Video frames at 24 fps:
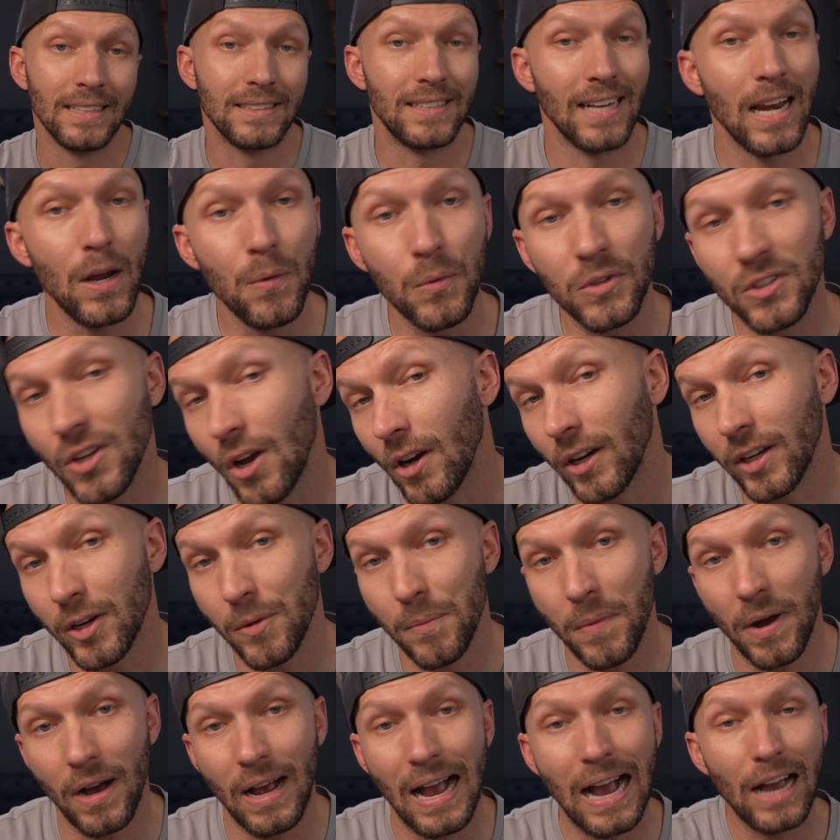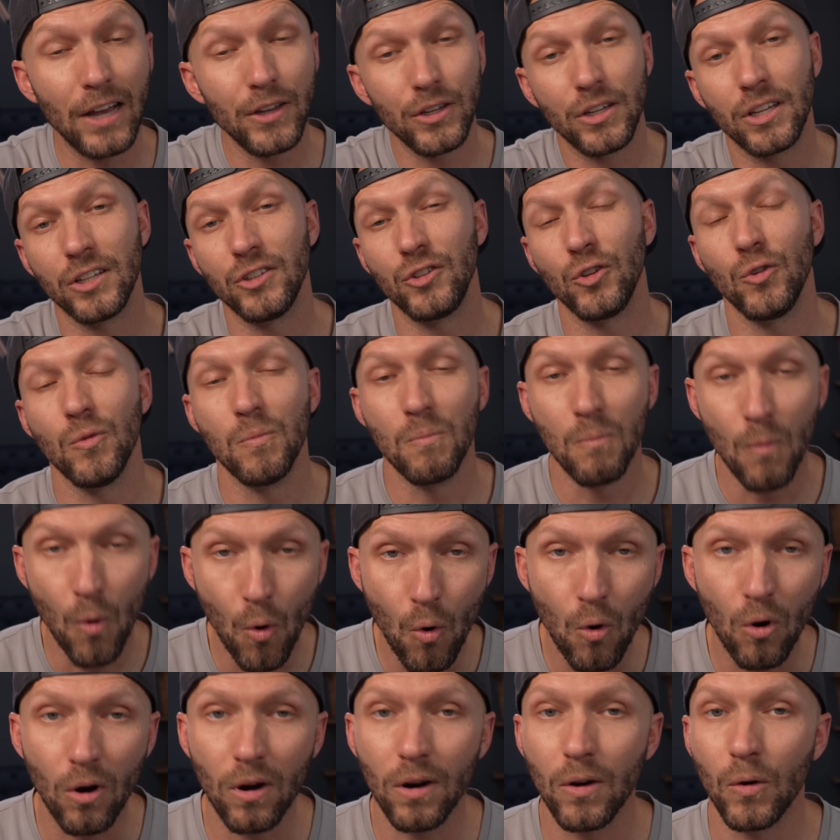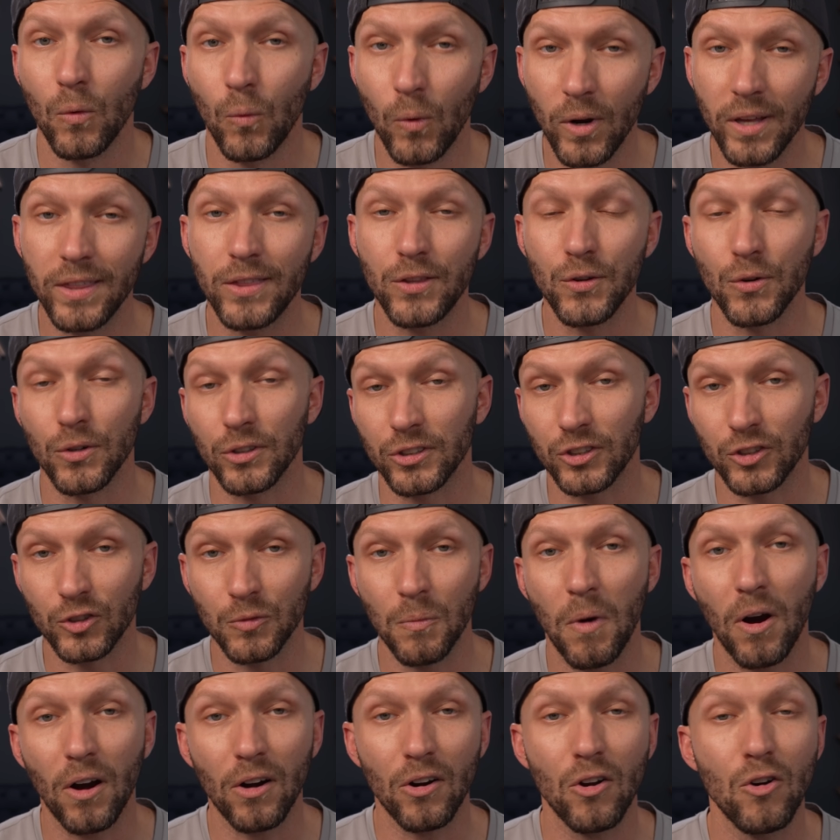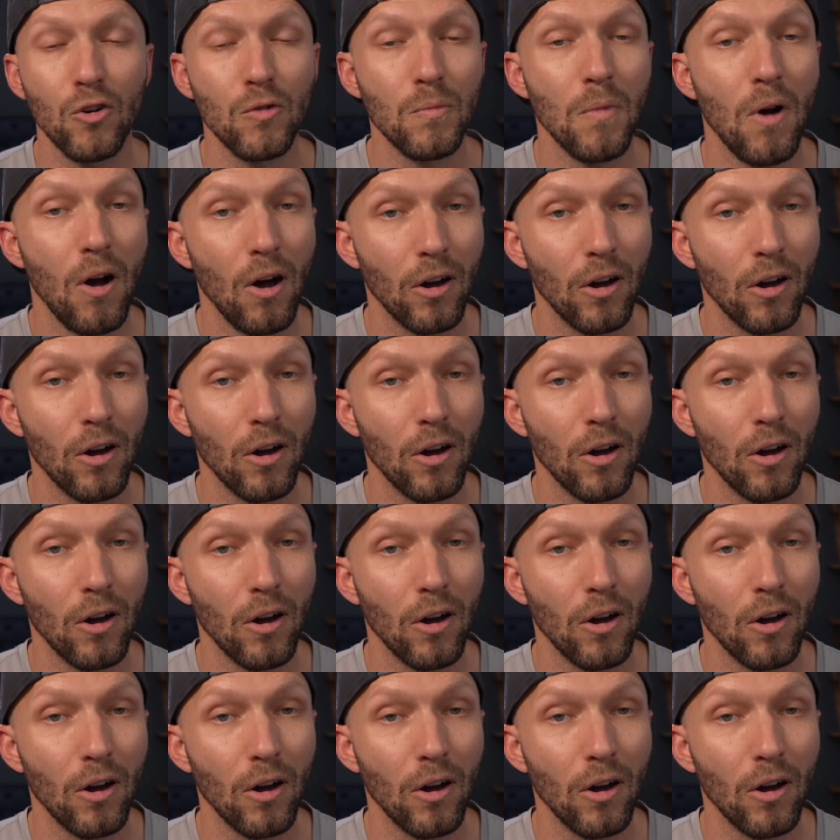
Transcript: Today we're talking about how you can do more with your smart home